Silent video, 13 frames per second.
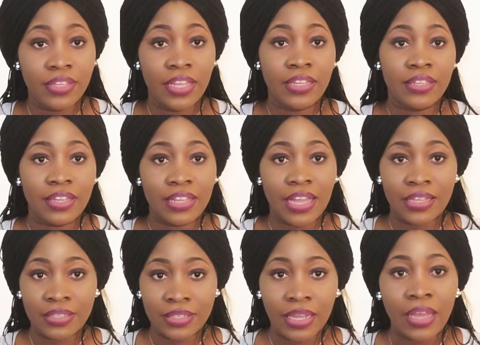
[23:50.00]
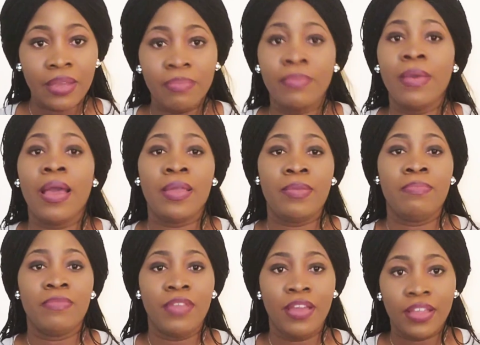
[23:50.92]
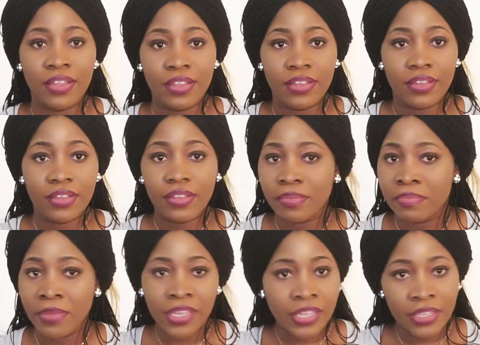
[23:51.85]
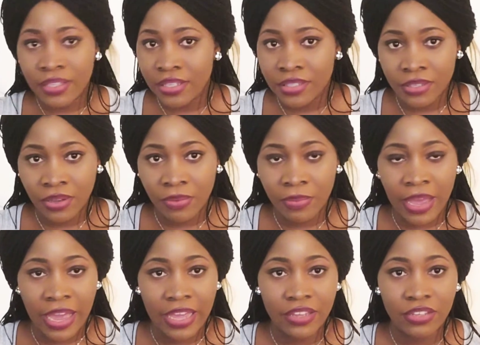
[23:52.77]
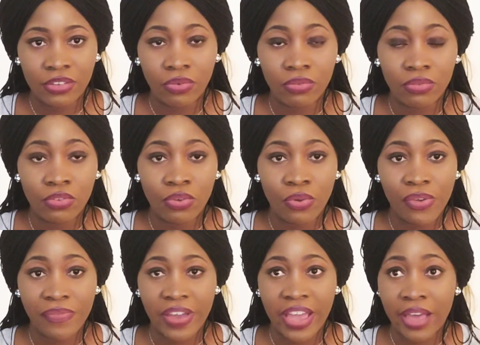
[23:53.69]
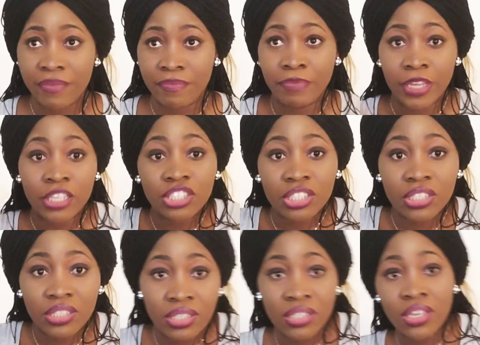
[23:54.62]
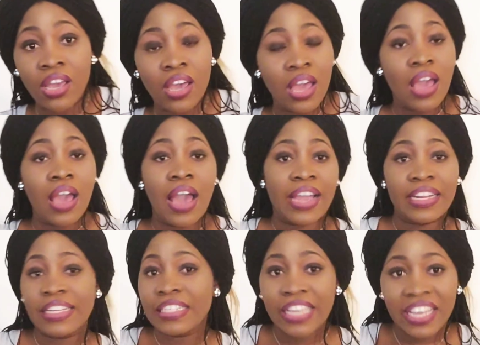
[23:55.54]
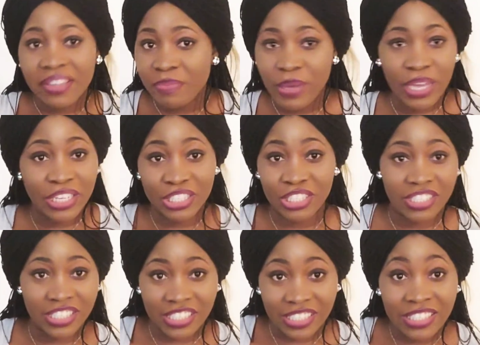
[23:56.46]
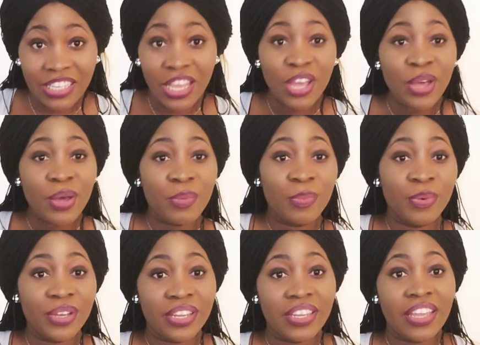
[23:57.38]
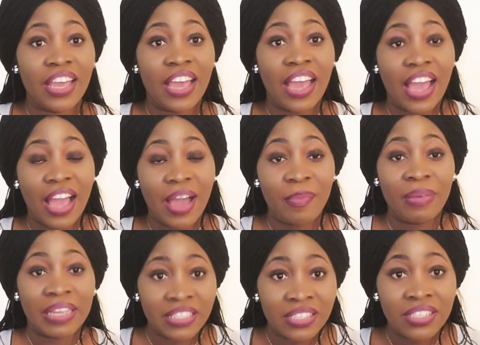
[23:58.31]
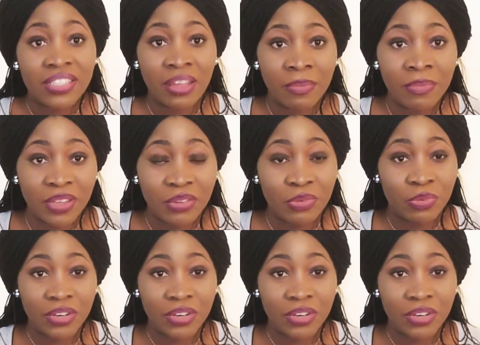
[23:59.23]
than the last time. I am not making this up. I don't know if I have pictures. I didn't take pictures, but my stomach